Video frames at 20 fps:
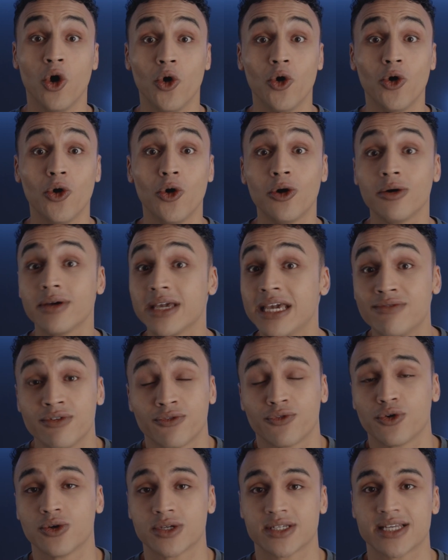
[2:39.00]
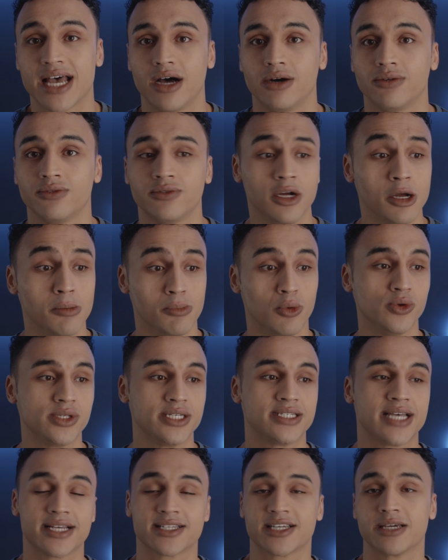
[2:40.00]
or even for yourself,
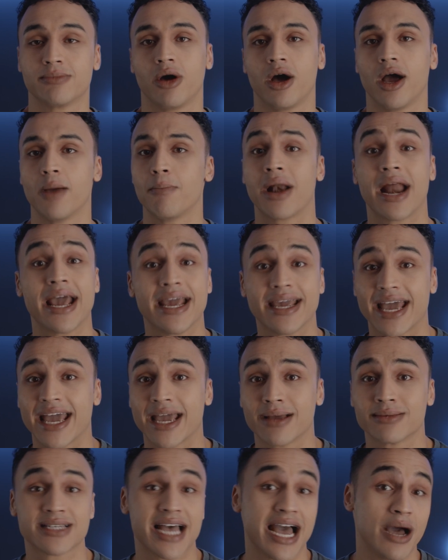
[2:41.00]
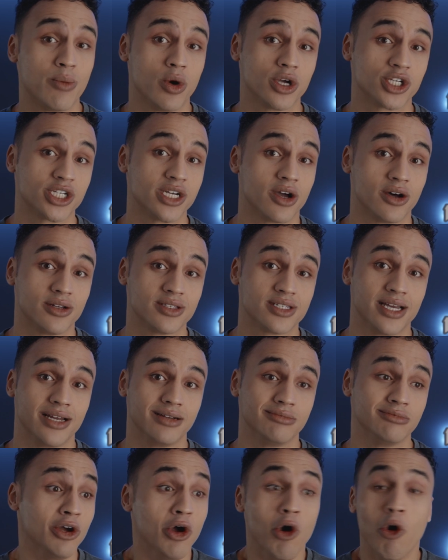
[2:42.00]
multitasking by playing games and watching
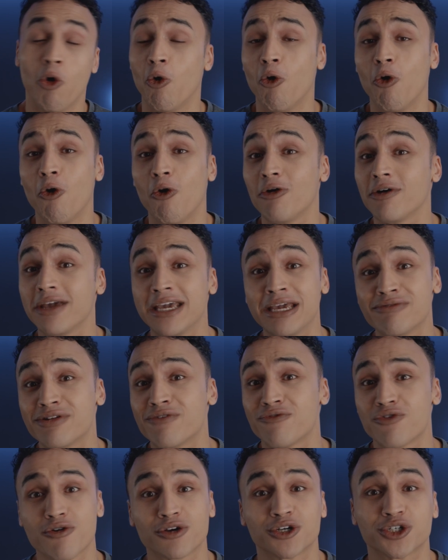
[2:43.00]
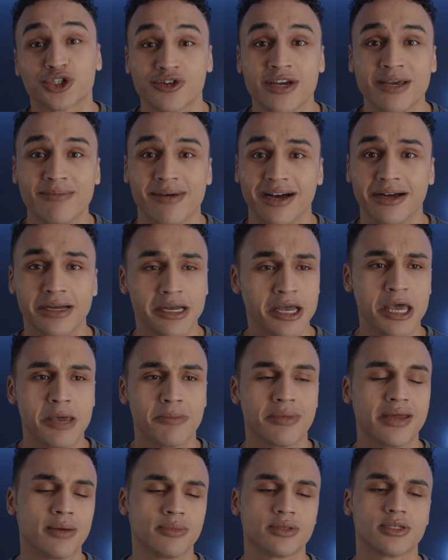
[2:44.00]
content. Or even if you're a streamer,
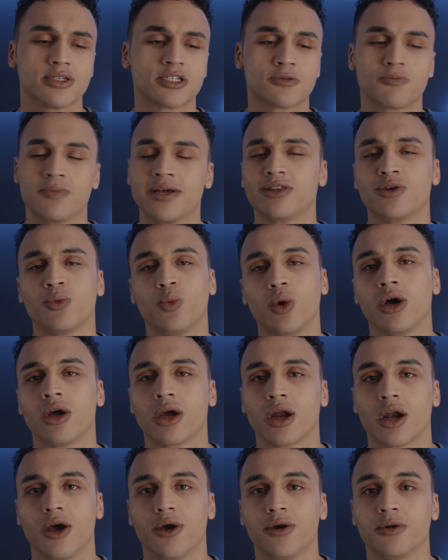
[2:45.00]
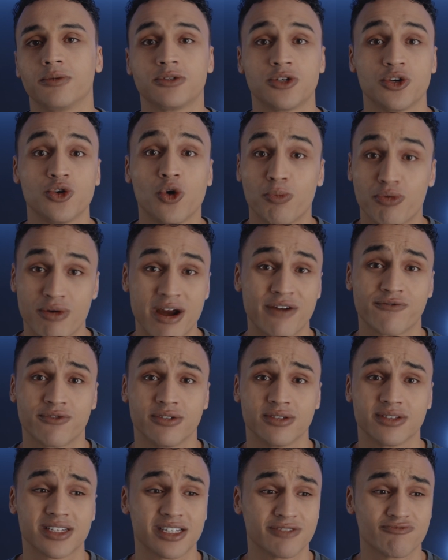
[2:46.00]
being able to split the workload to your
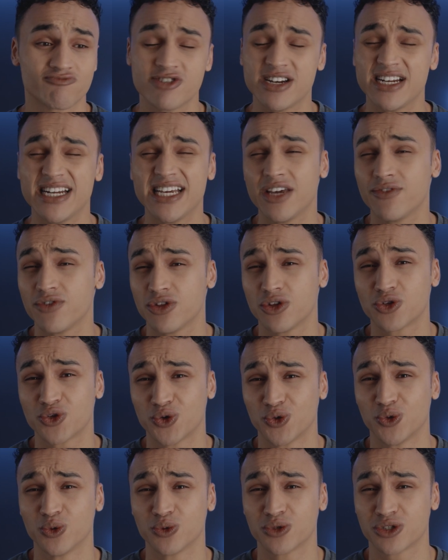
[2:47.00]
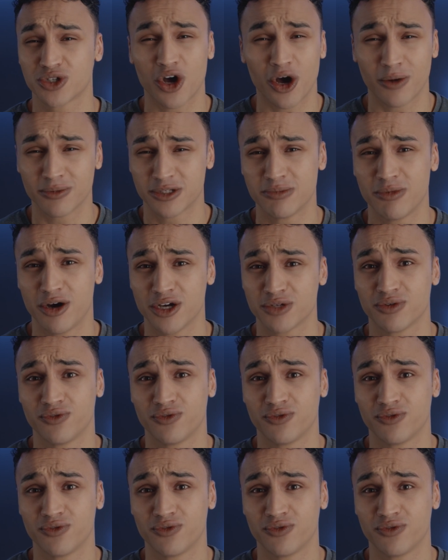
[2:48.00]
preference can really give you the tools to optimize